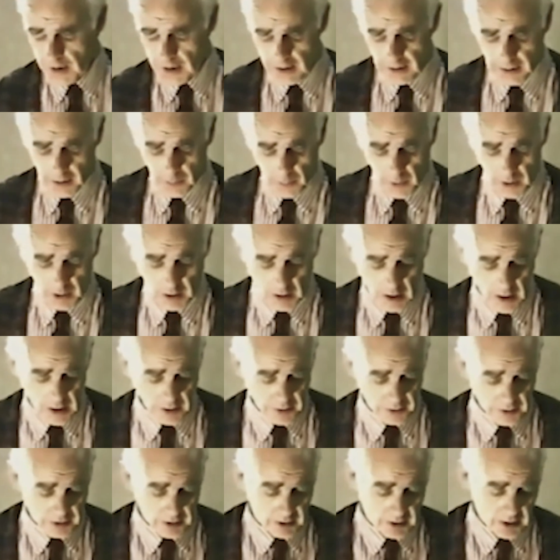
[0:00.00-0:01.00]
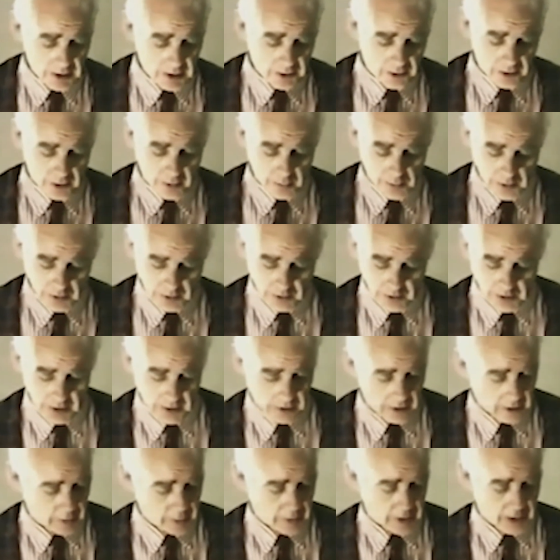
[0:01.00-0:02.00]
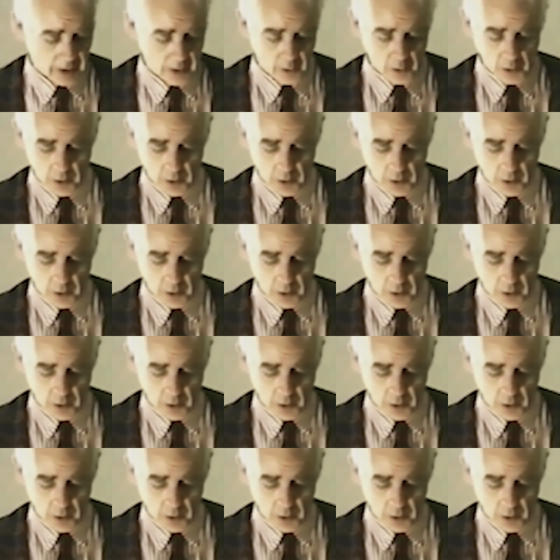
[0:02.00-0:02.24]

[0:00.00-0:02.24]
I think one last thing needs to be said about